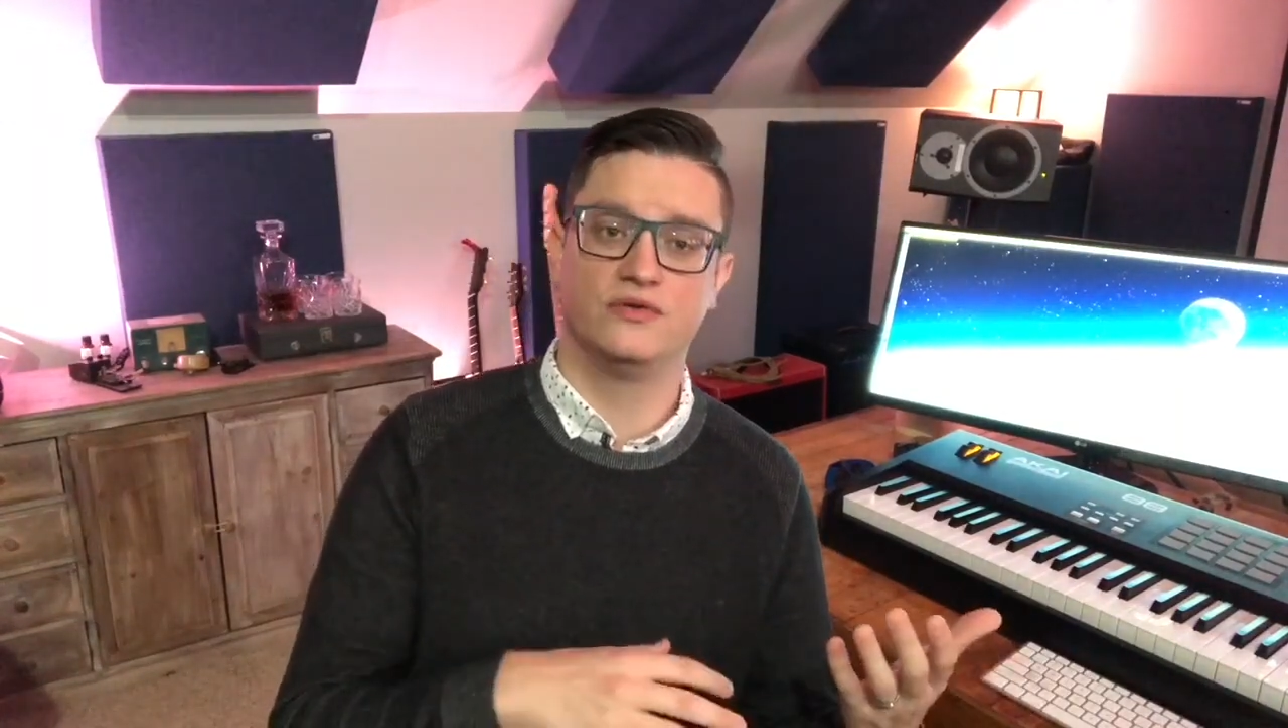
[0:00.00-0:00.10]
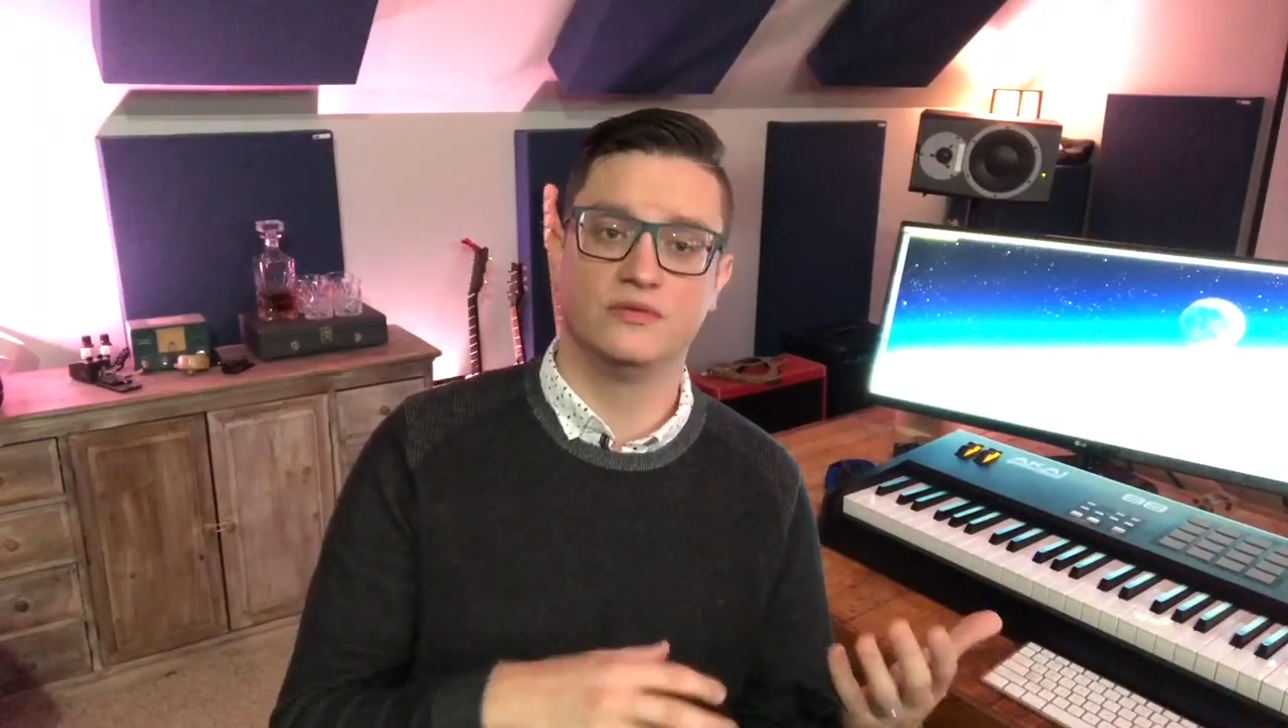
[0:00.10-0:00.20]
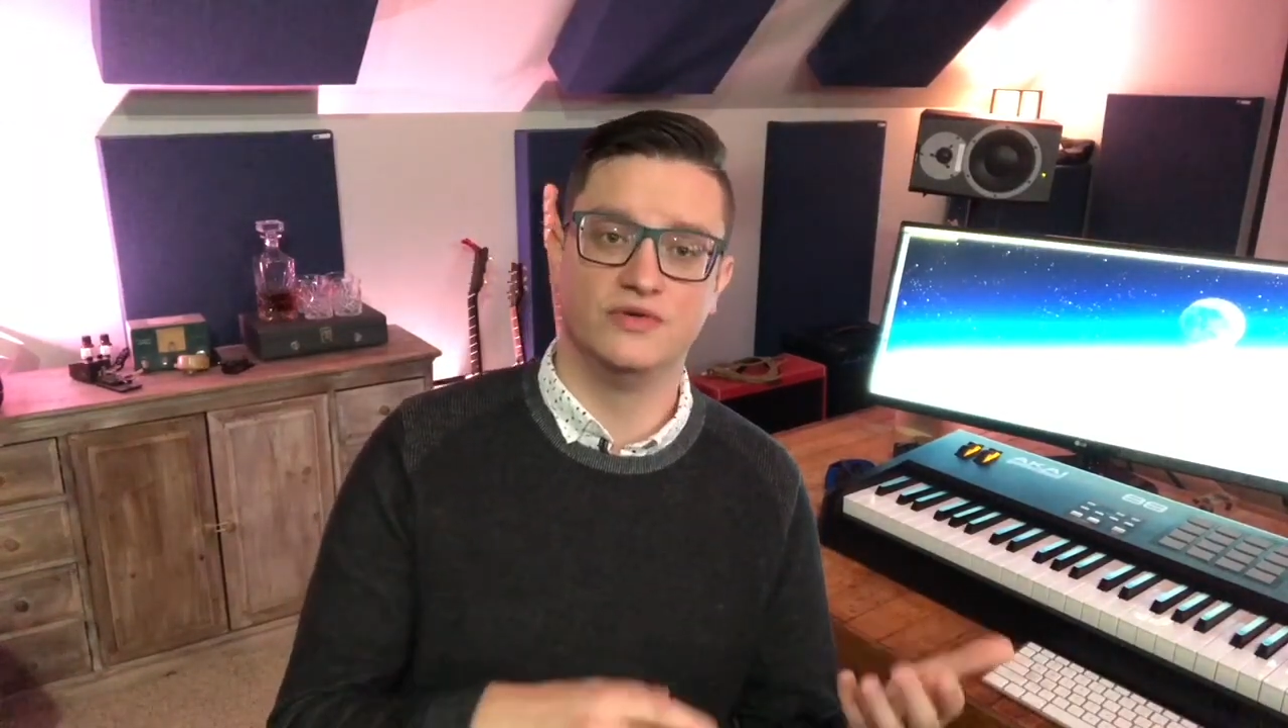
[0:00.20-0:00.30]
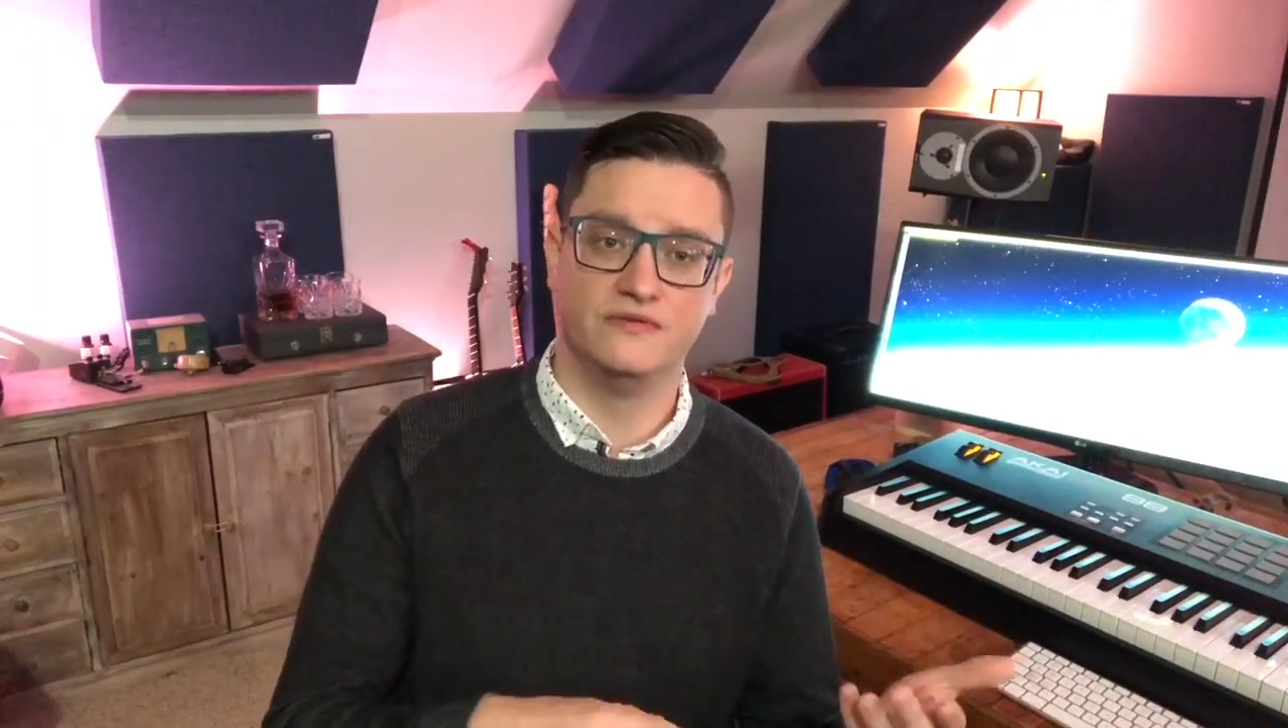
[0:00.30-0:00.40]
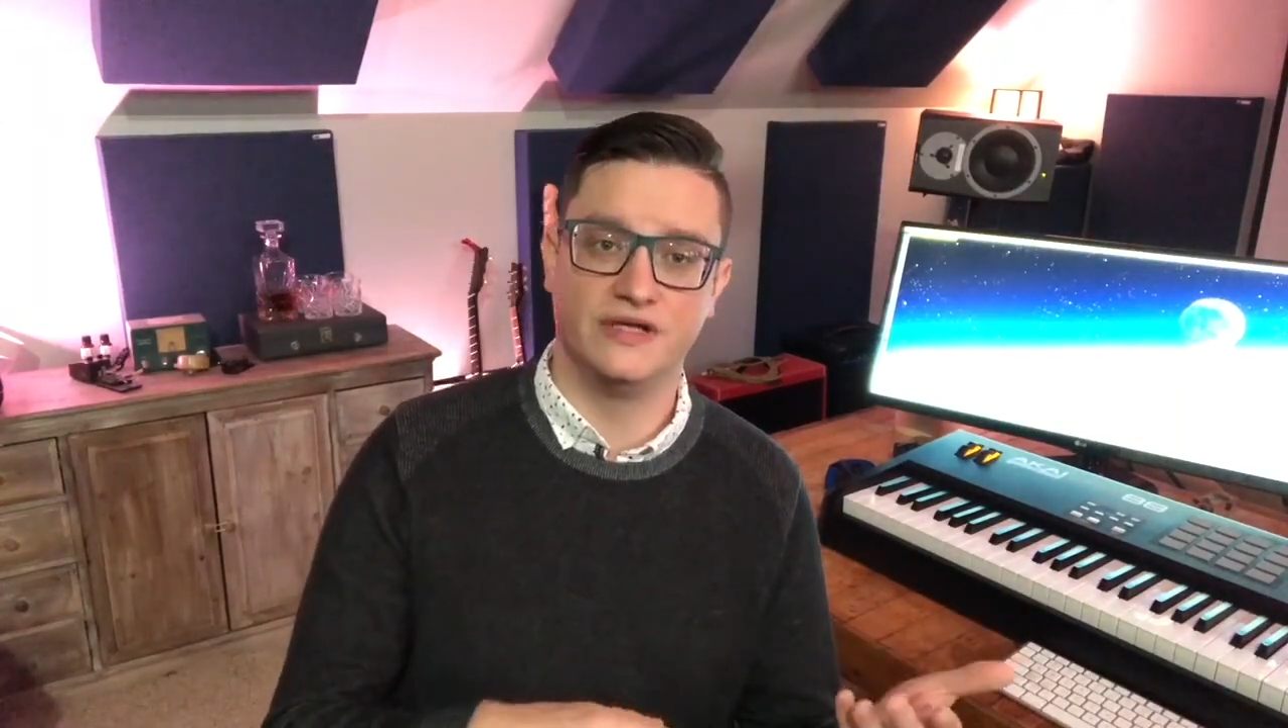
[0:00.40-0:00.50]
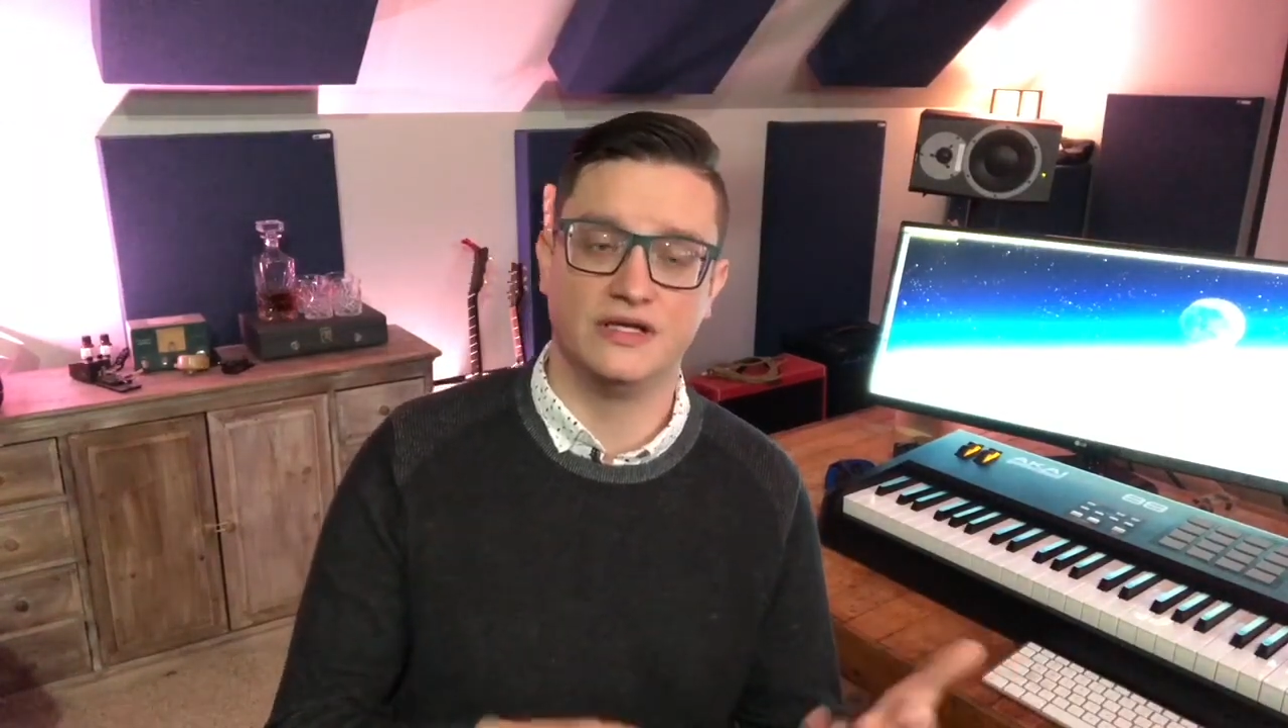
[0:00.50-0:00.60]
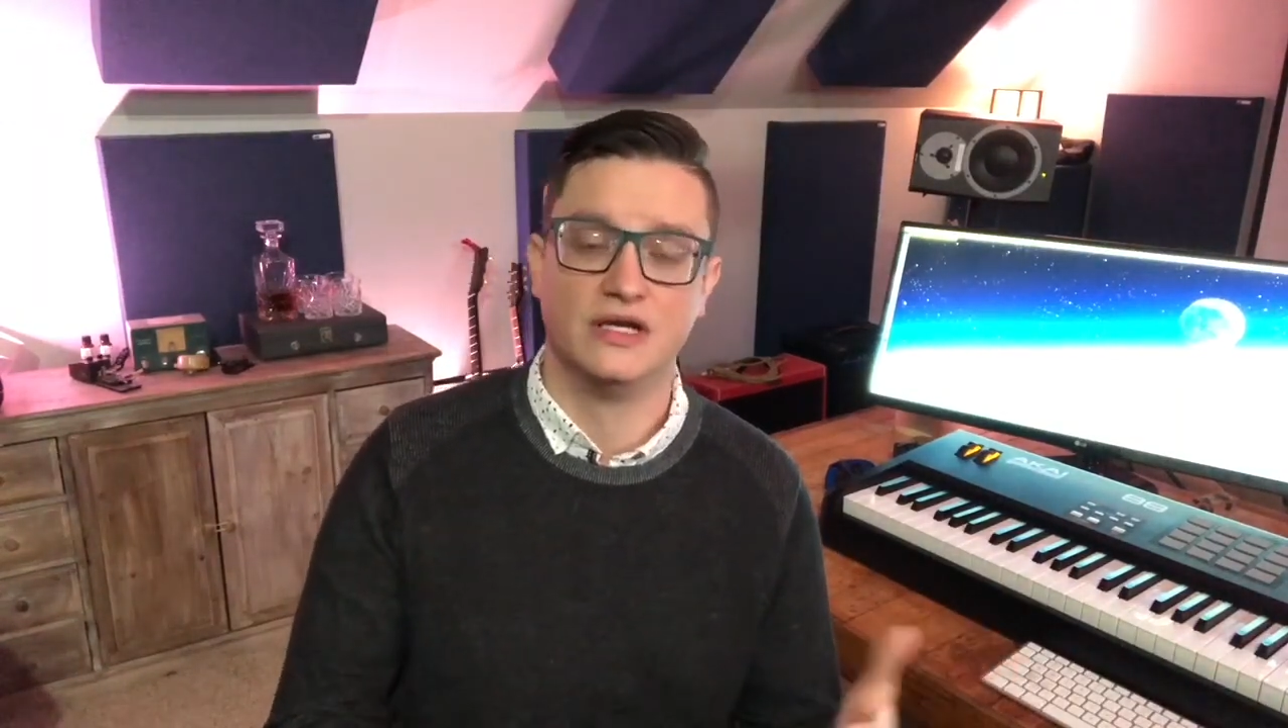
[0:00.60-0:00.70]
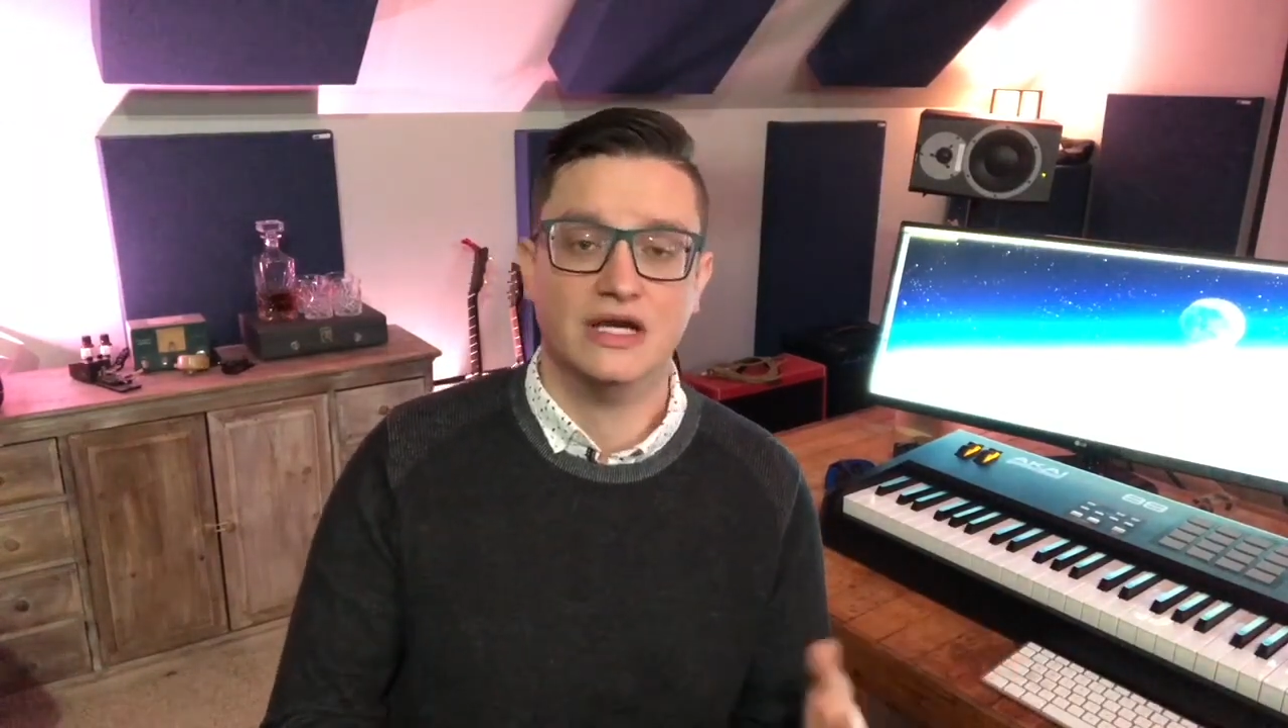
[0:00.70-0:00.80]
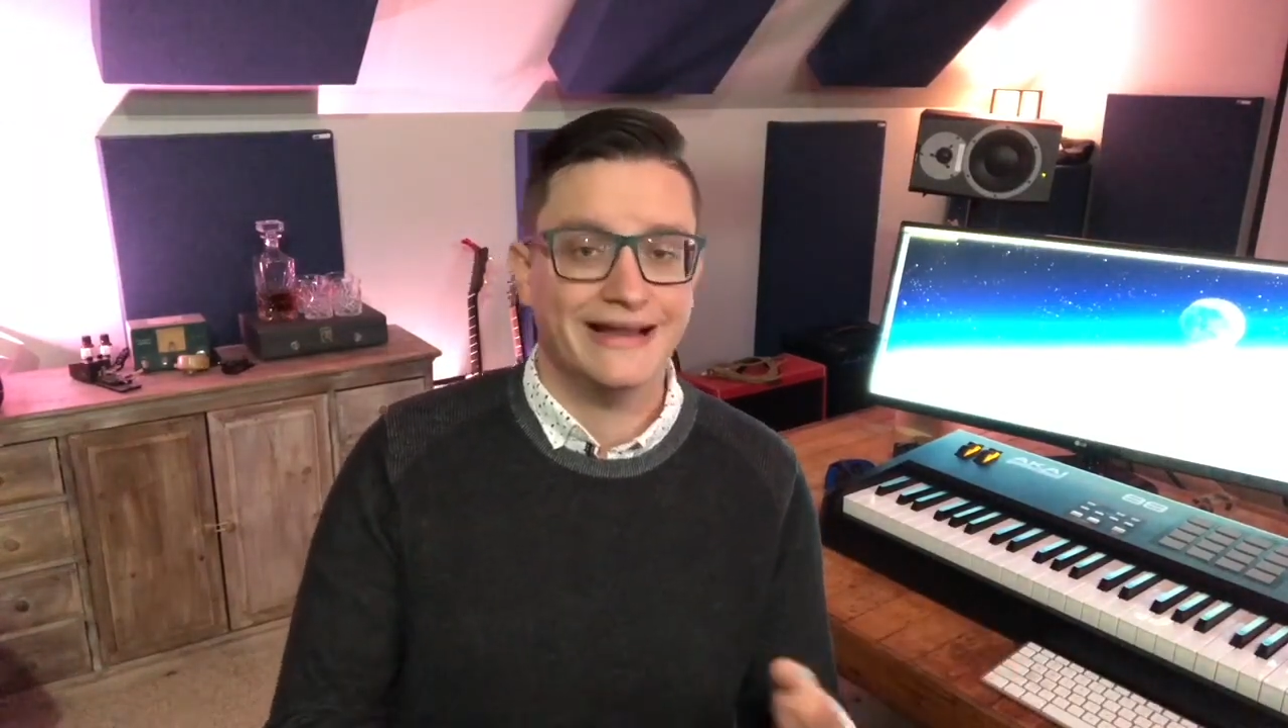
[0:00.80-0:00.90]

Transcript: through the movie